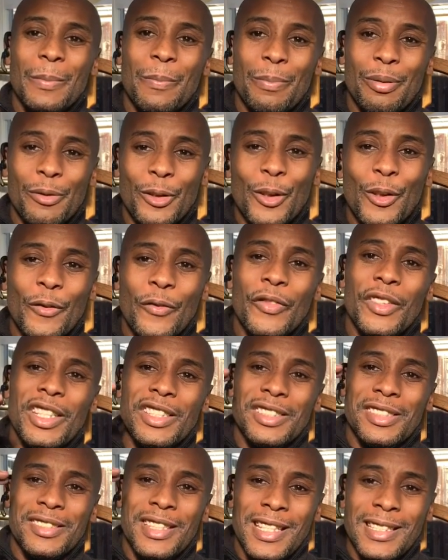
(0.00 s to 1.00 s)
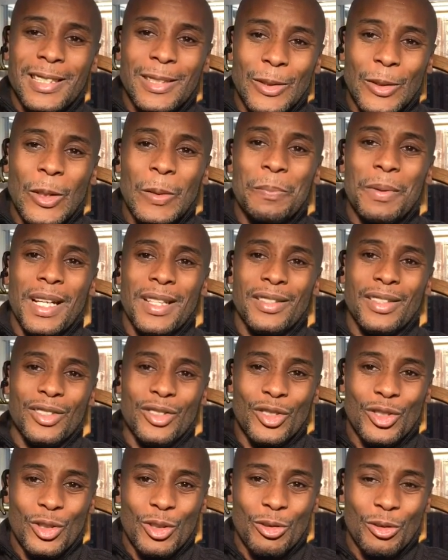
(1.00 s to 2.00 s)
Proof is the setting up and the
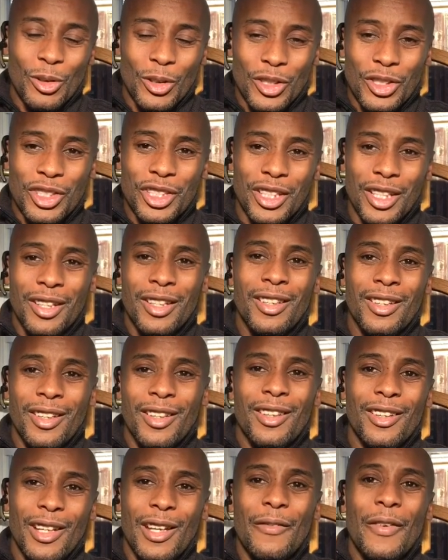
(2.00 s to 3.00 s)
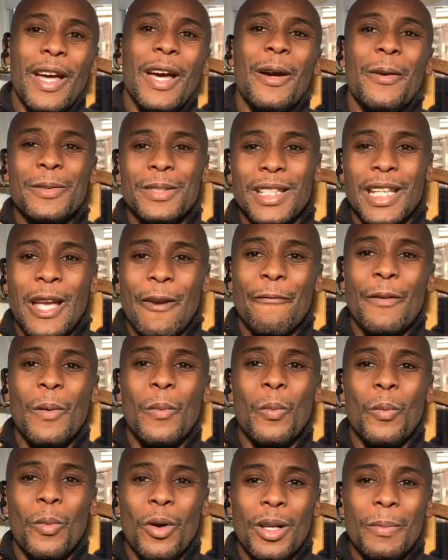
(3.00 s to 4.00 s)
structure of how to get
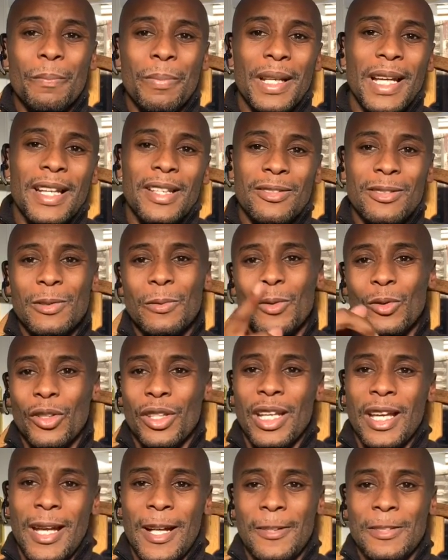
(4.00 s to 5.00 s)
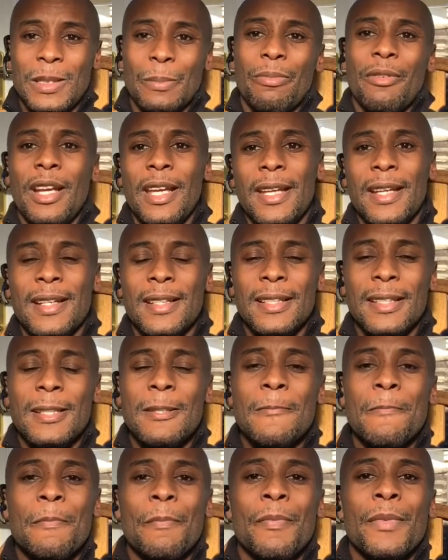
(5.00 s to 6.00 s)
from one place to another
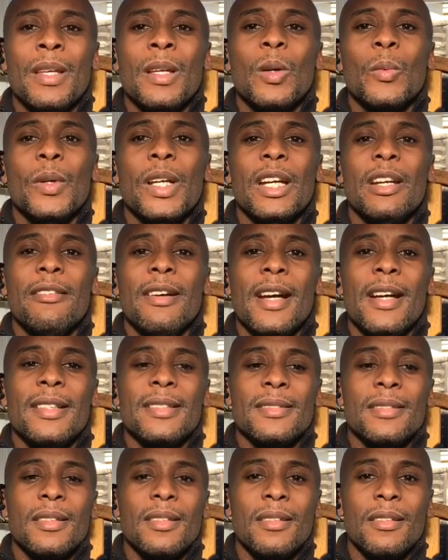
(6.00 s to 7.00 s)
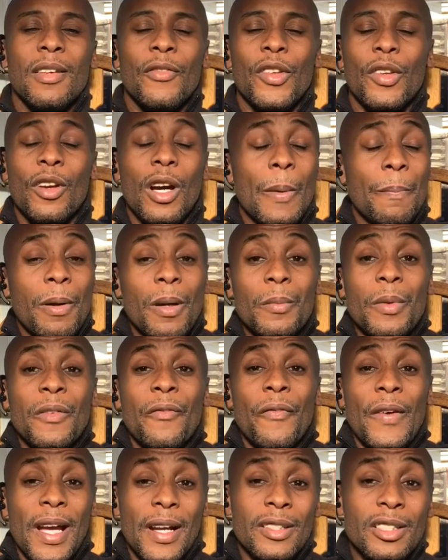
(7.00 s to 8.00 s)
algebraically, whereas if you've got a problem
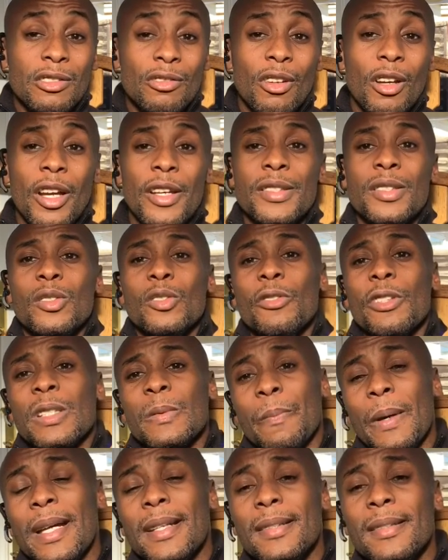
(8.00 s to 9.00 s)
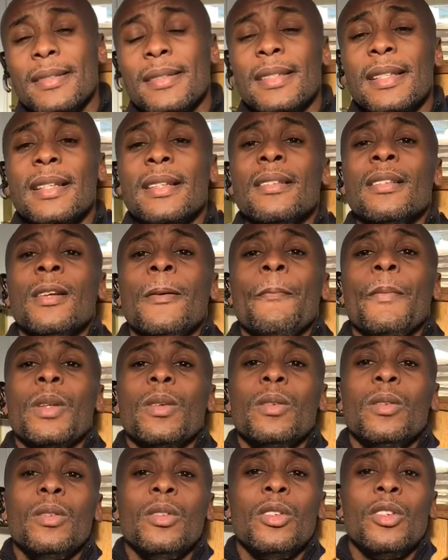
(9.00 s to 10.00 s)
with factorising or expanding
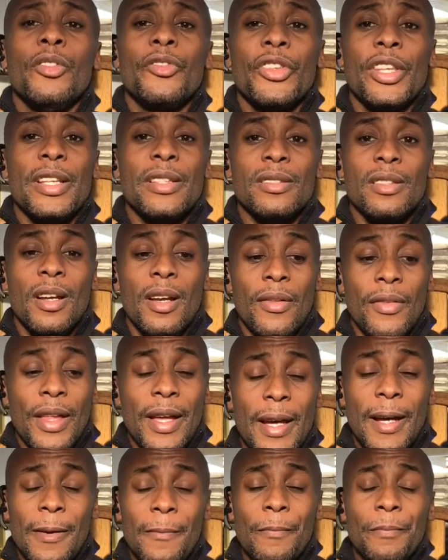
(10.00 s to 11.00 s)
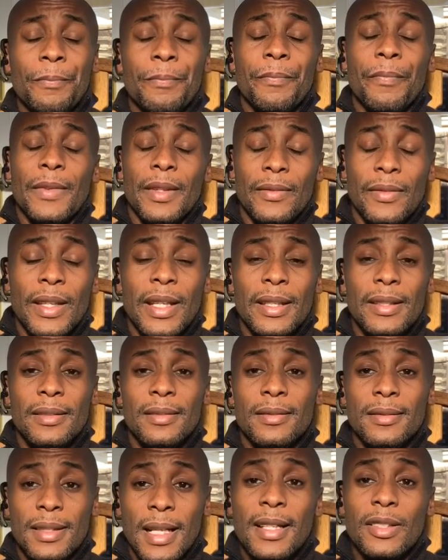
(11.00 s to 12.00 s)
or things like that,
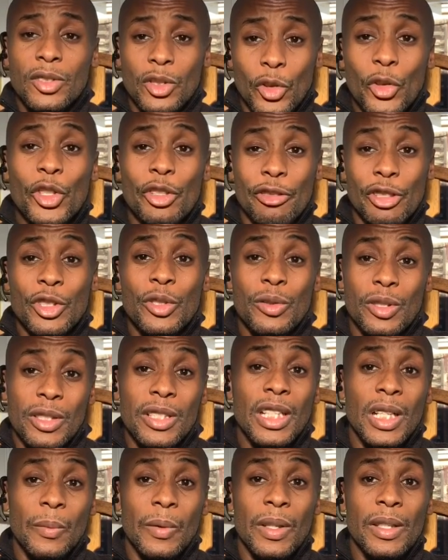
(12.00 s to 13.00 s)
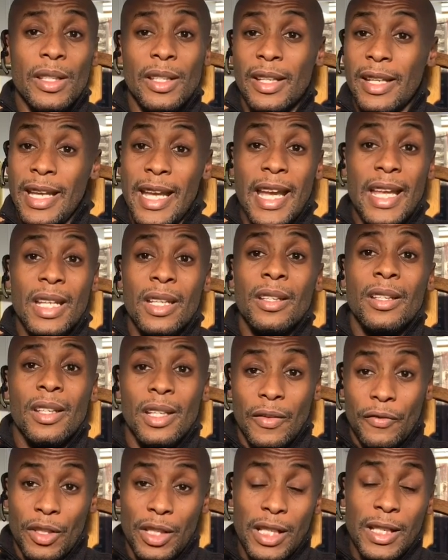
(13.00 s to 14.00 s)
then that's another issue to deal with. And again,
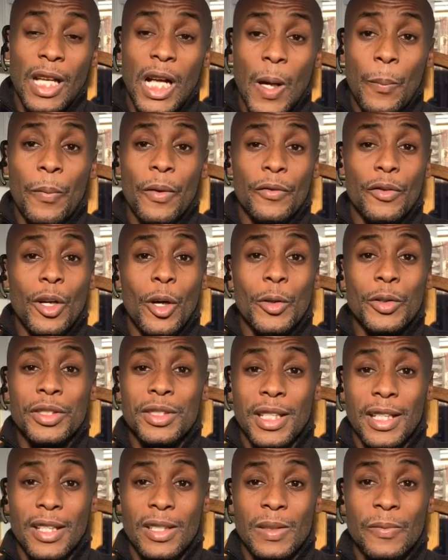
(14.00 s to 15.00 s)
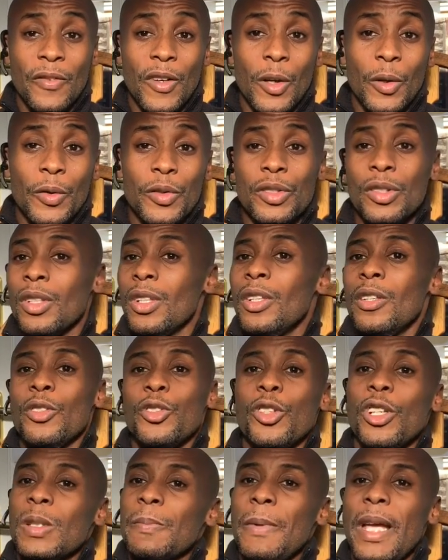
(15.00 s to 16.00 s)
if you need help with those things, folks,
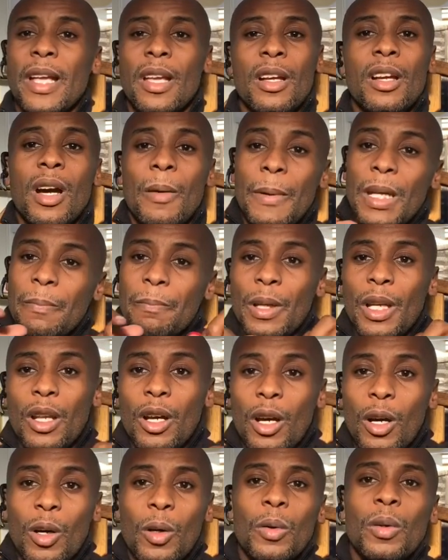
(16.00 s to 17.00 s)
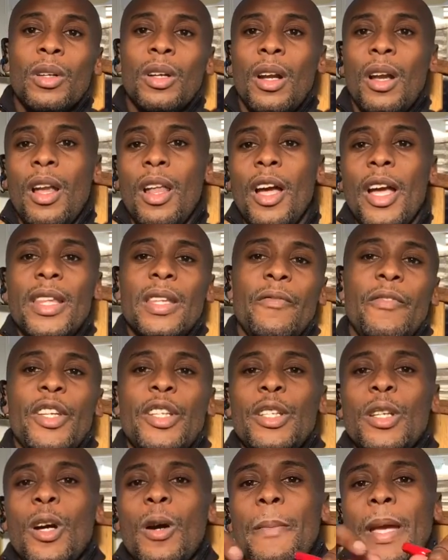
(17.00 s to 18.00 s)
just make a comment below, like the
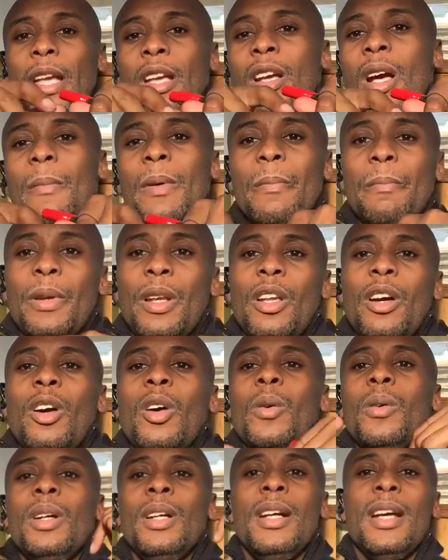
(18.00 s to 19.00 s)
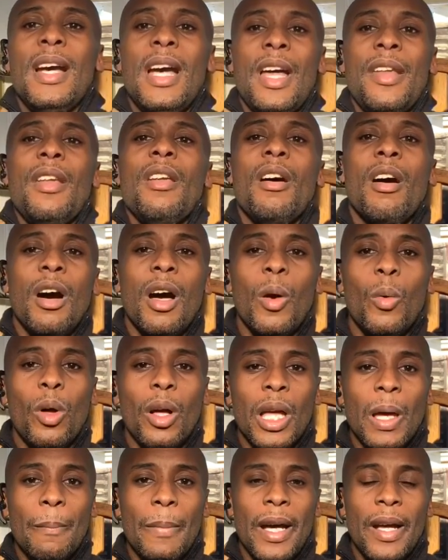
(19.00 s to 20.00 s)
video, make a comment below, and I will
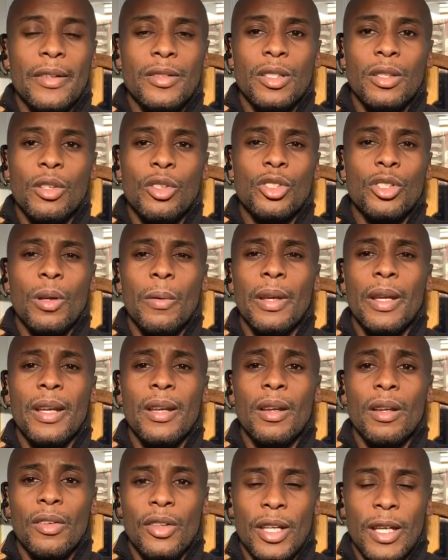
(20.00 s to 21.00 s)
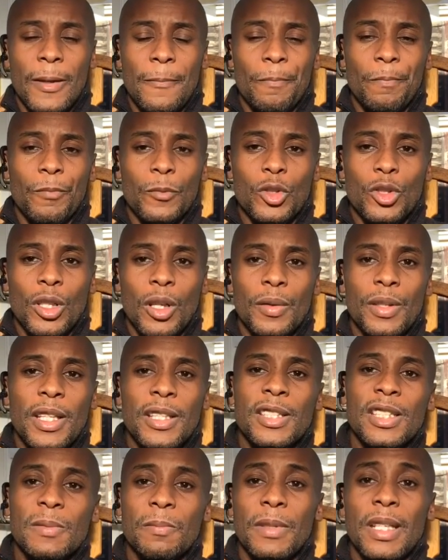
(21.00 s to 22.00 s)
get back to you showing that. So
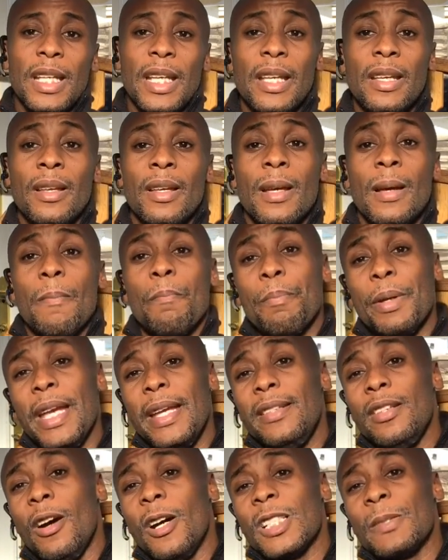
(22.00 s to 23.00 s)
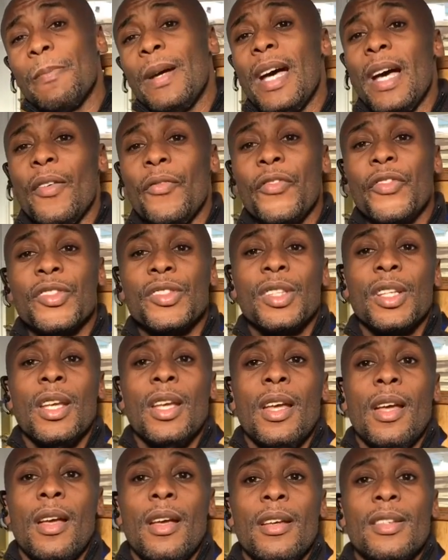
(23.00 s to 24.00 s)
this is me, B-Dogs Maths,
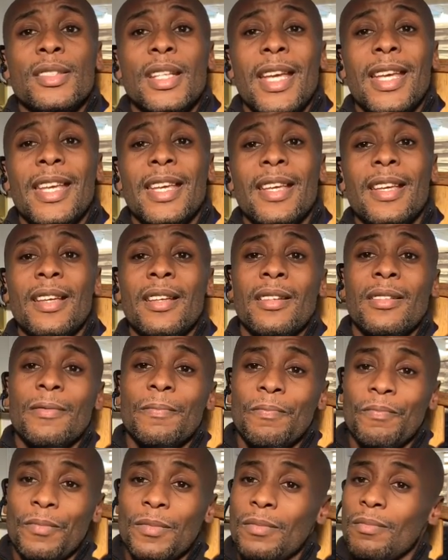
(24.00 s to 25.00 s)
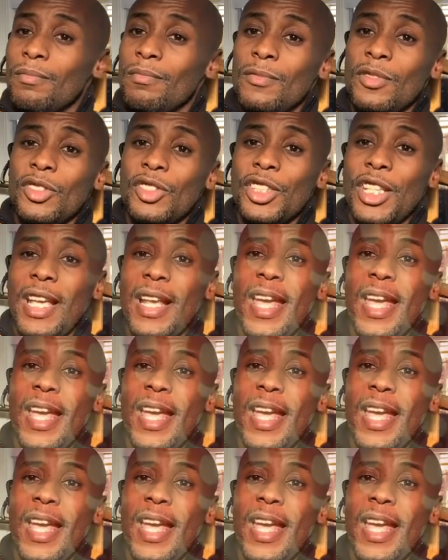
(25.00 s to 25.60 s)
saying, see you